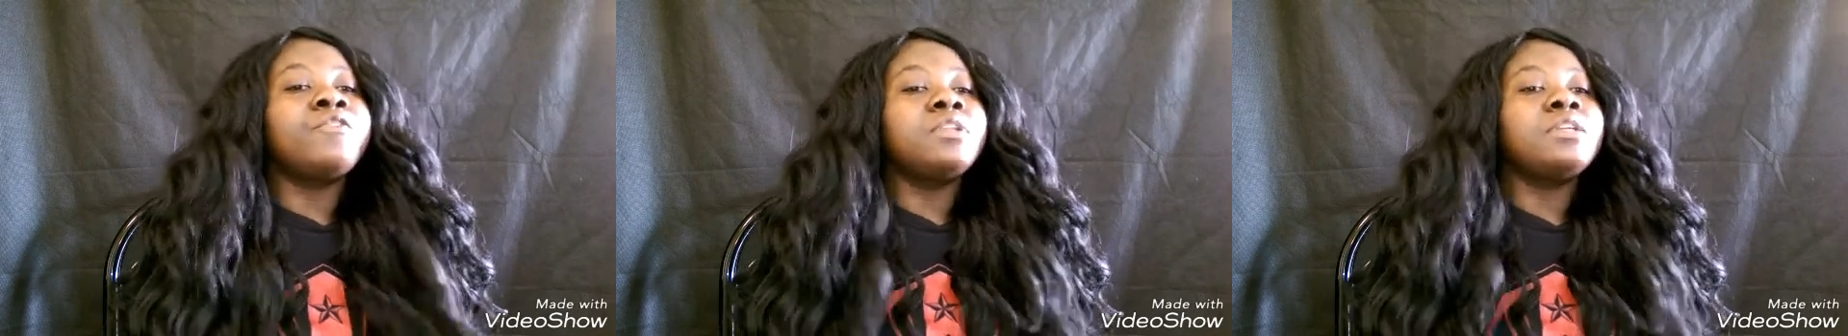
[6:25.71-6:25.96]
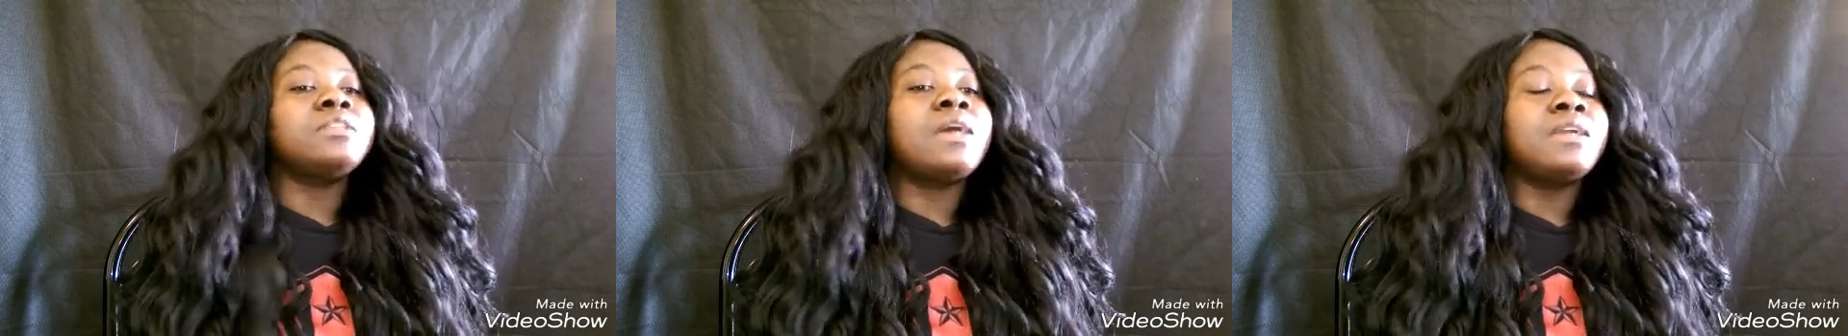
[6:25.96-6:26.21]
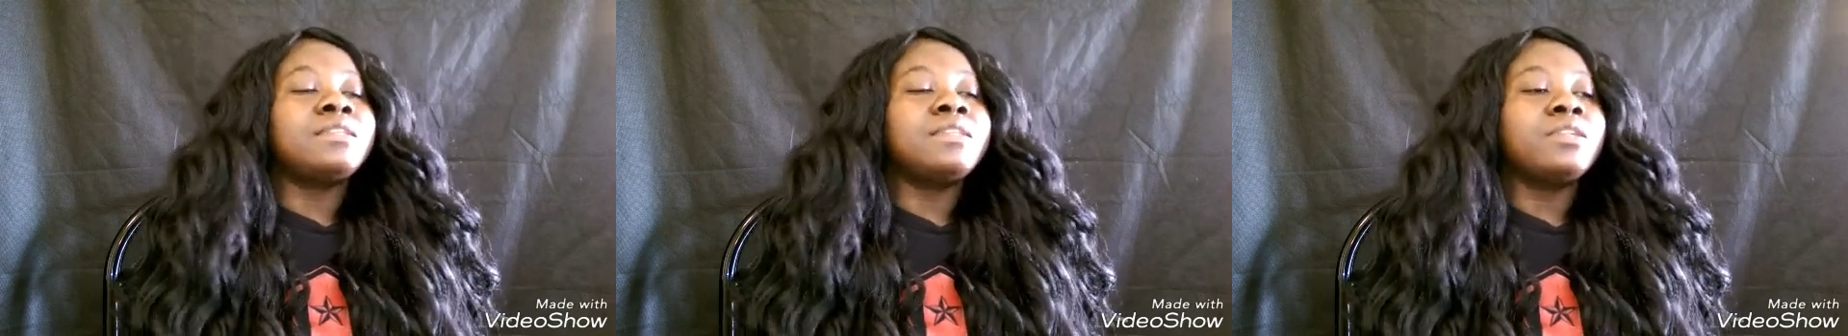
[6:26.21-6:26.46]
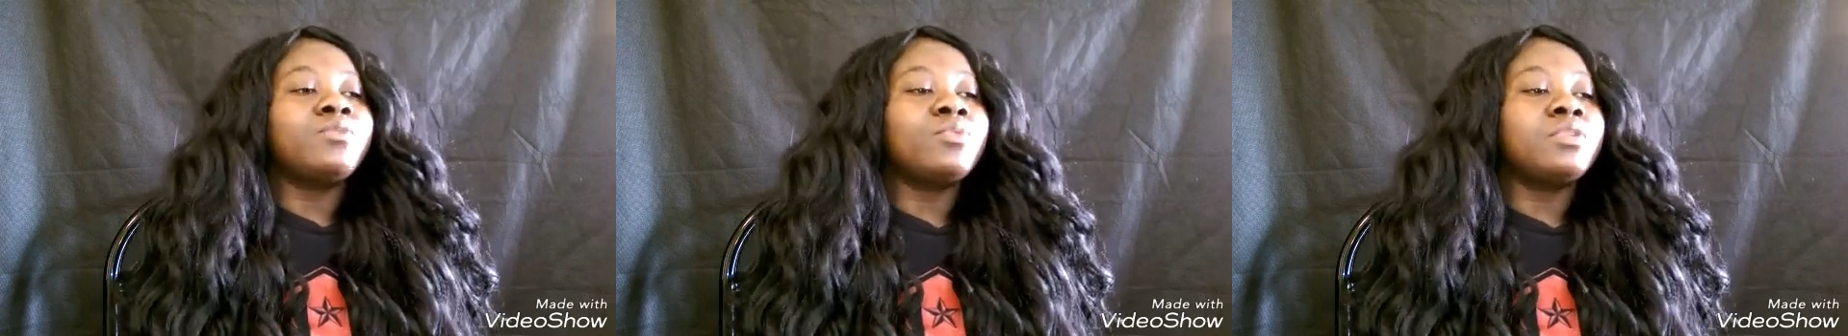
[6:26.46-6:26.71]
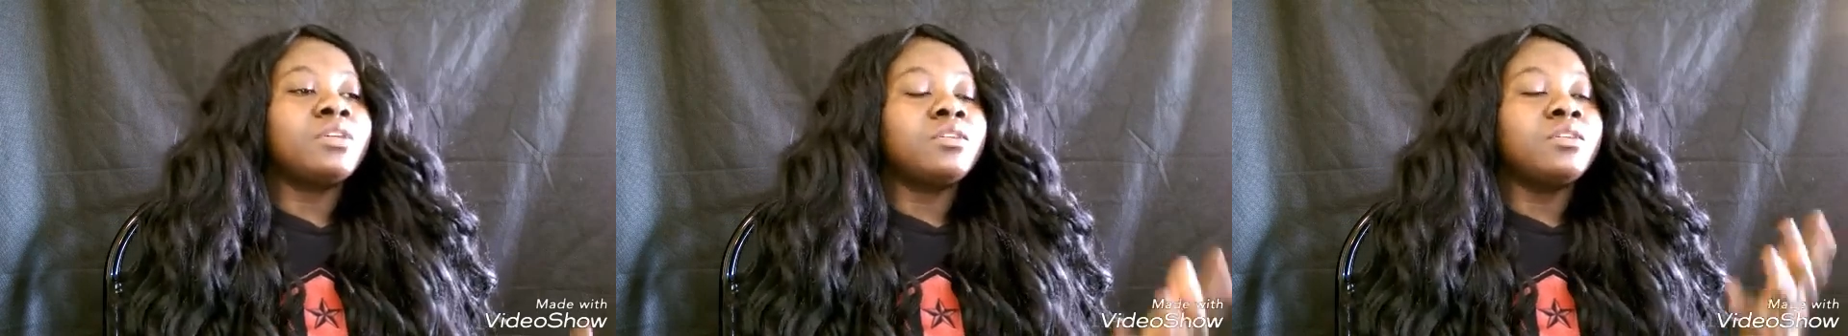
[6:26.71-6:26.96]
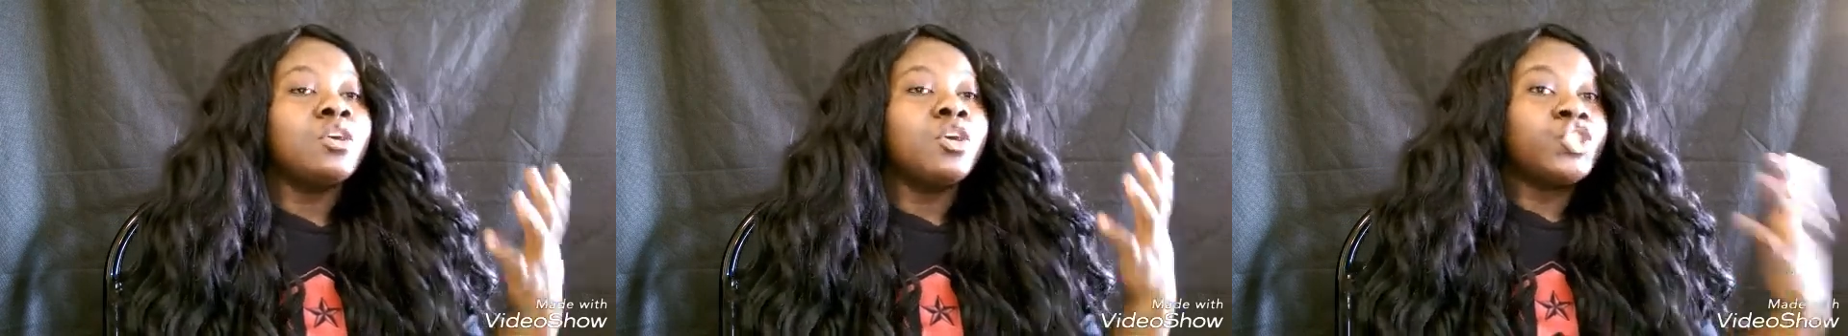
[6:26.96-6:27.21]
feeling that it did with
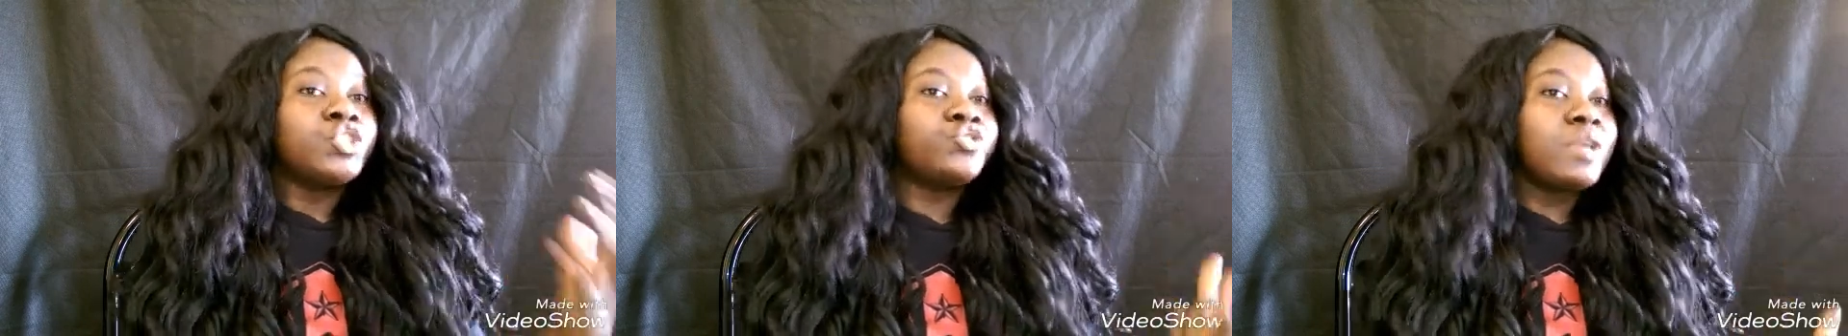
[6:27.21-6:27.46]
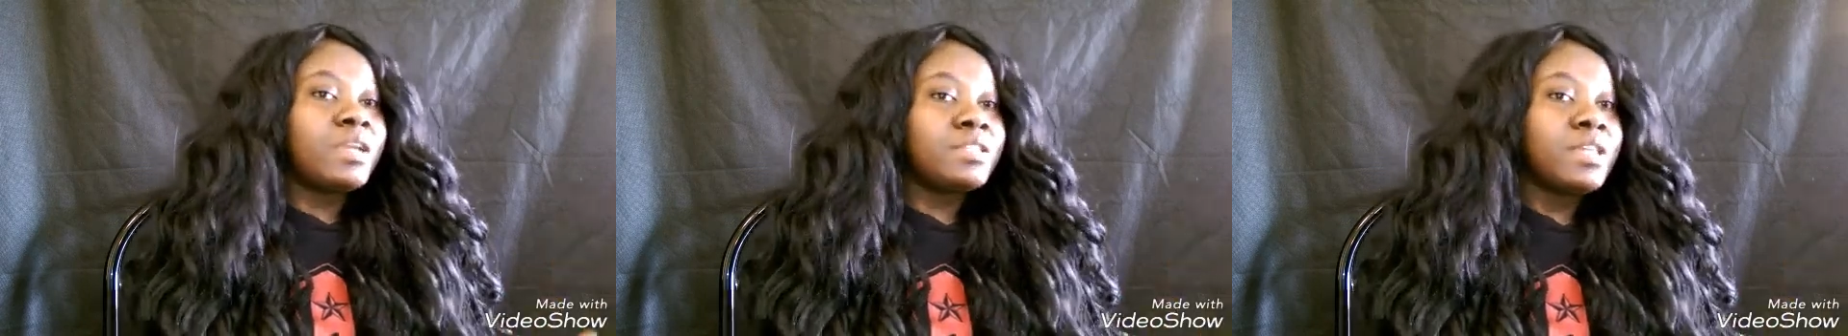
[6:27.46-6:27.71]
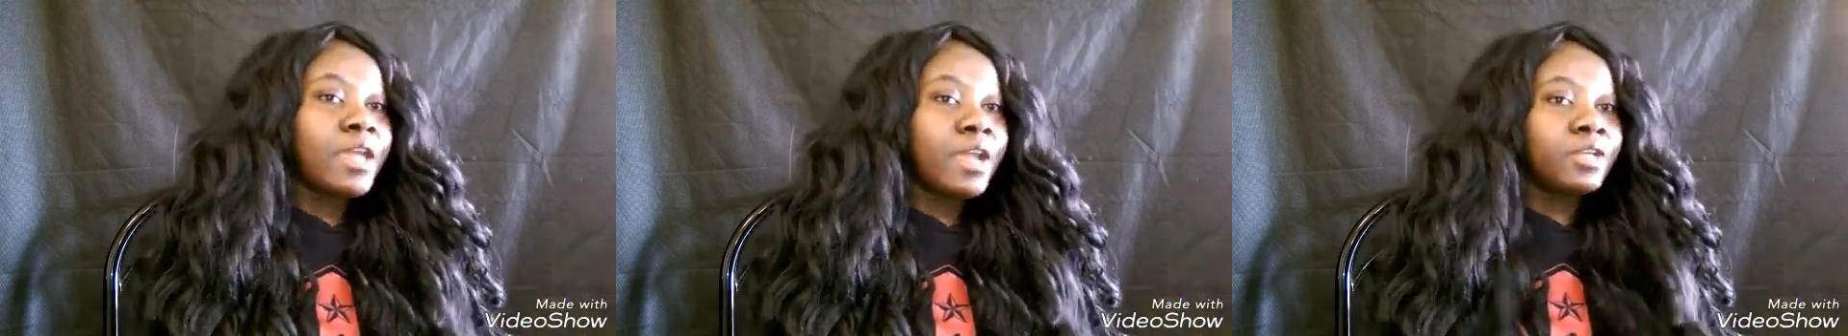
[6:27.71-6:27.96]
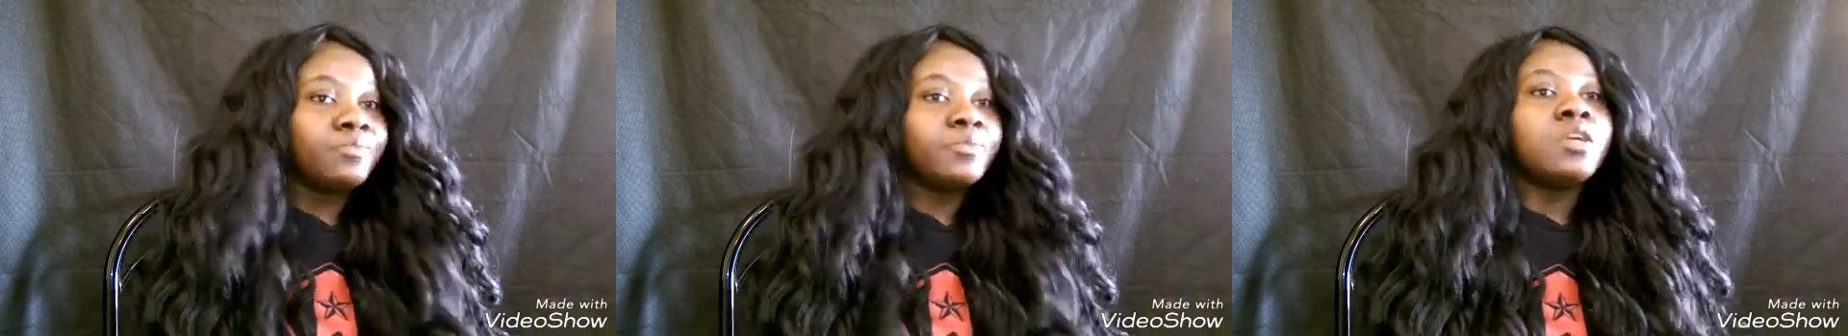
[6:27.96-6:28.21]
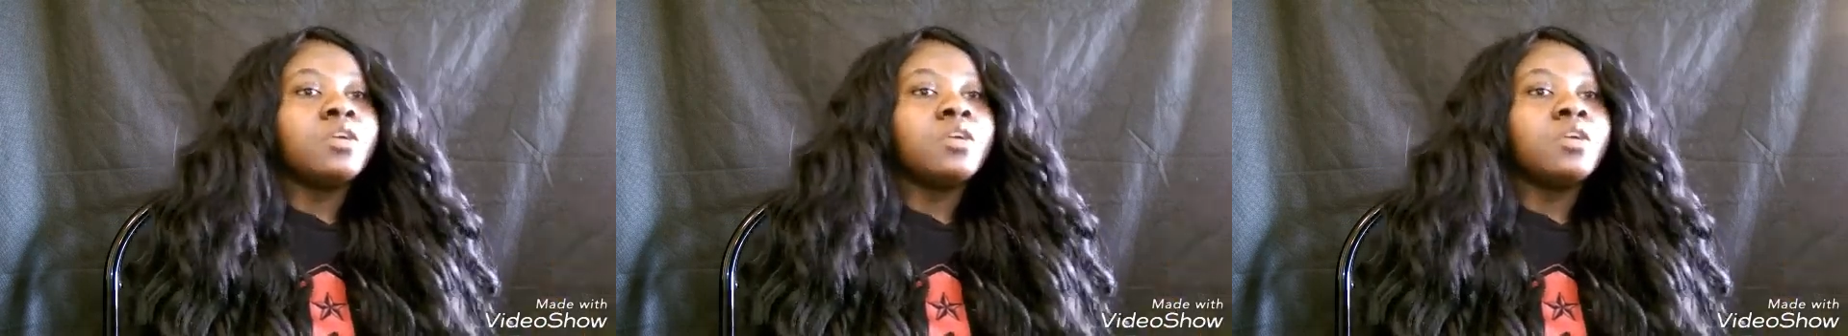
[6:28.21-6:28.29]
the straight hair